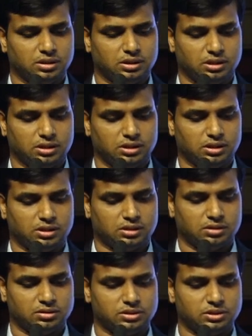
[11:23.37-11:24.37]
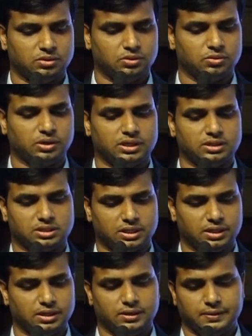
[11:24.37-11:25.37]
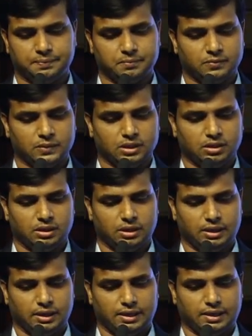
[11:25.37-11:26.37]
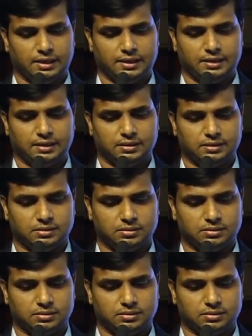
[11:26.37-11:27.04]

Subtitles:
at 0 to 10 scale. And